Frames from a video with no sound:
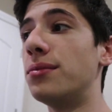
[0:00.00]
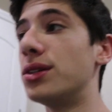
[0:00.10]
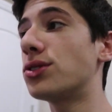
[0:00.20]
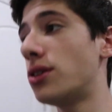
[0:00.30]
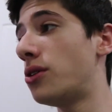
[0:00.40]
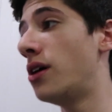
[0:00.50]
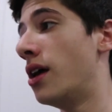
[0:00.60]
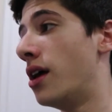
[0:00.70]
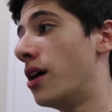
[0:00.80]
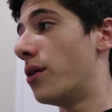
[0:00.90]
So,
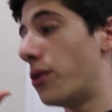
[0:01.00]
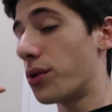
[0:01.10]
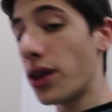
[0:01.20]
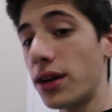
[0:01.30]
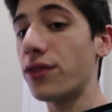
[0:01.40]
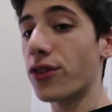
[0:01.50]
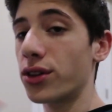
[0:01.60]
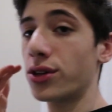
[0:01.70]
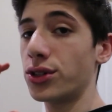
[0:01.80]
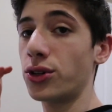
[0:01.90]
without any
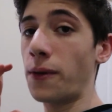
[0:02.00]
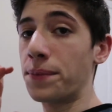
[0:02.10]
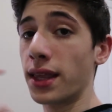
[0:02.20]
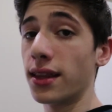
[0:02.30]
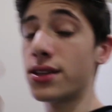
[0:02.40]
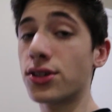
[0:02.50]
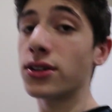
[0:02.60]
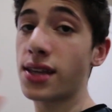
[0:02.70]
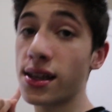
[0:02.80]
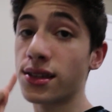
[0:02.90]
further ado, let's
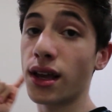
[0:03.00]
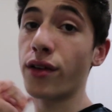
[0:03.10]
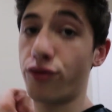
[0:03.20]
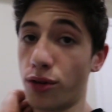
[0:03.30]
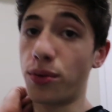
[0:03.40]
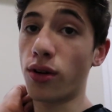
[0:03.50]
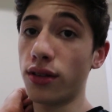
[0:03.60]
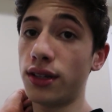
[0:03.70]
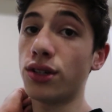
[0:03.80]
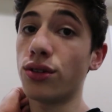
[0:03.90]
start testing for Portland